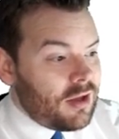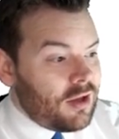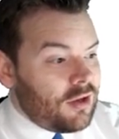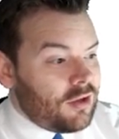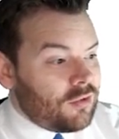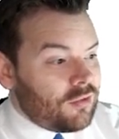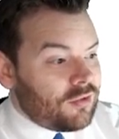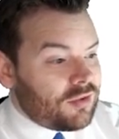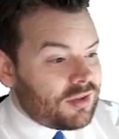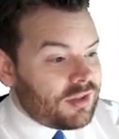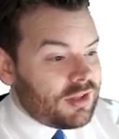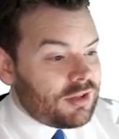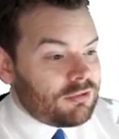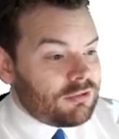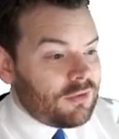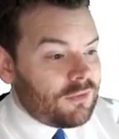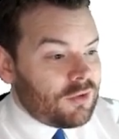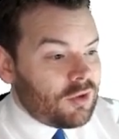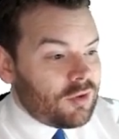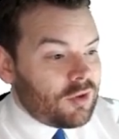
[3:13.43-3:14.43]
You also need to
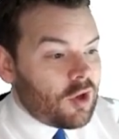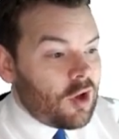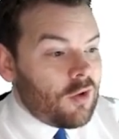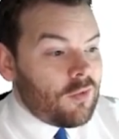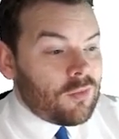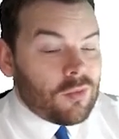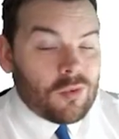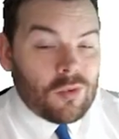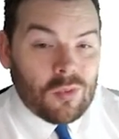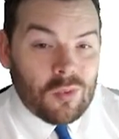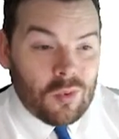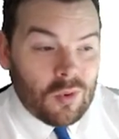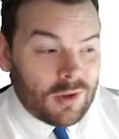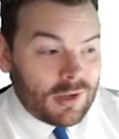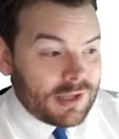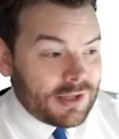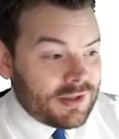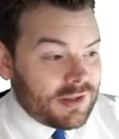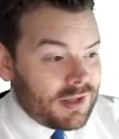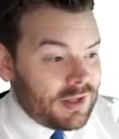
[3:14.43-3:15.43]
review the overall
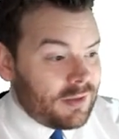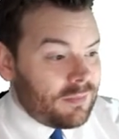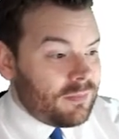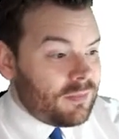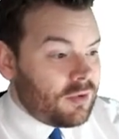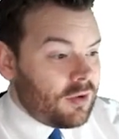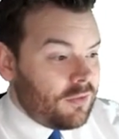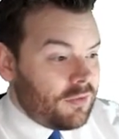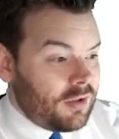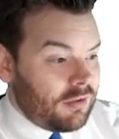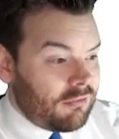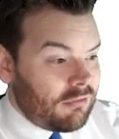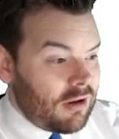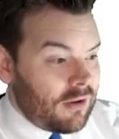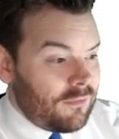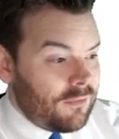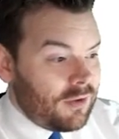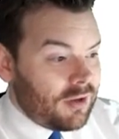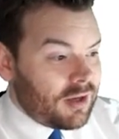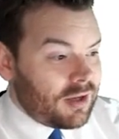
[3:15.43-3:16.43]
quality of the
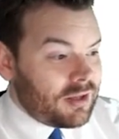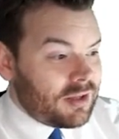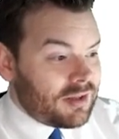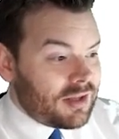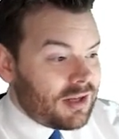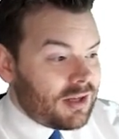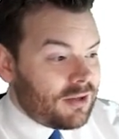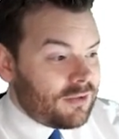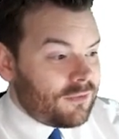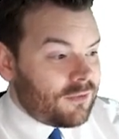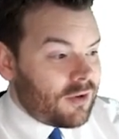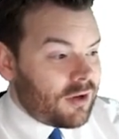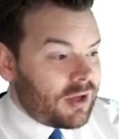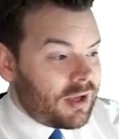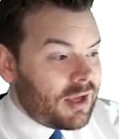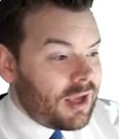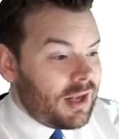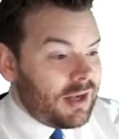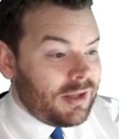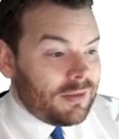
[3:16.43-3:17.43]
graphic and identify
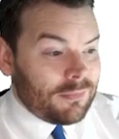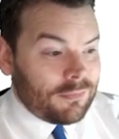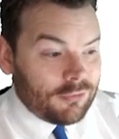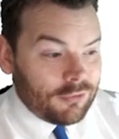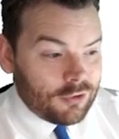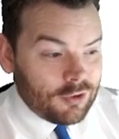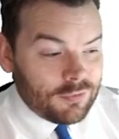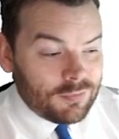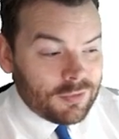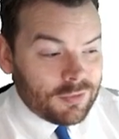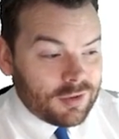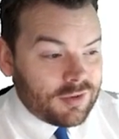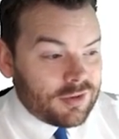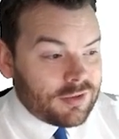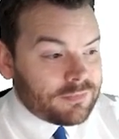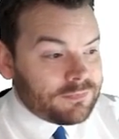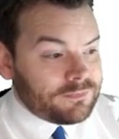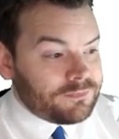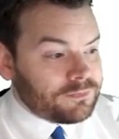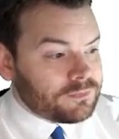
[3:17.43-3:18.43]
any improvements.